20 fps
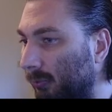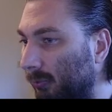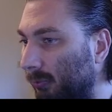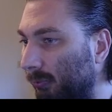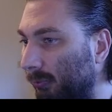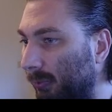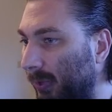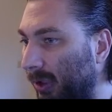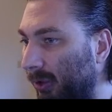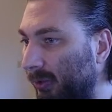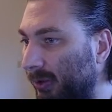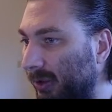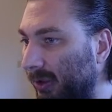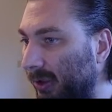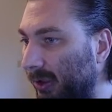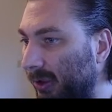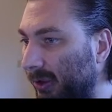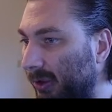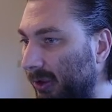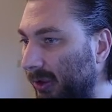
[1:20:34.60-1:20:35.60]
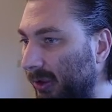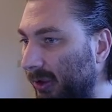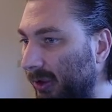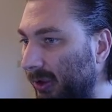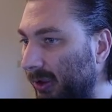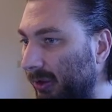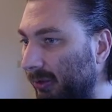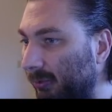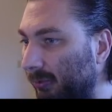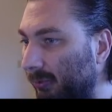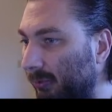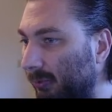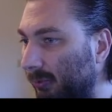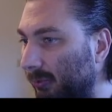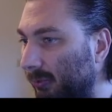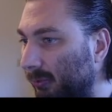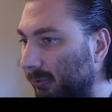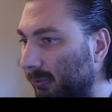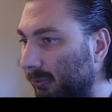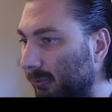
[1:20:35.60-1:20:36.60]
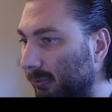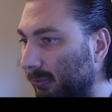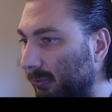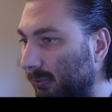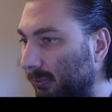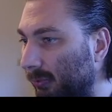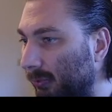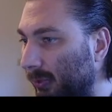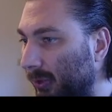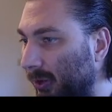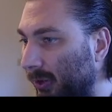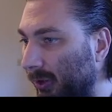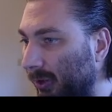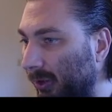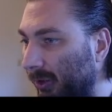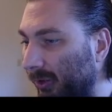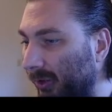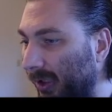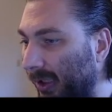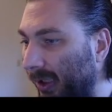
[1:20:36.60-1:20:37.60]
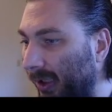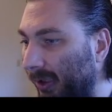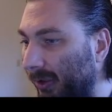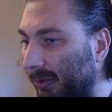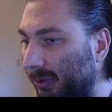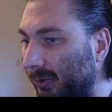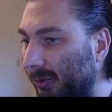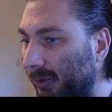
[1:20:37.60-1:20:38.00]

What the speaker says: Bouncing nicely. Look at all that.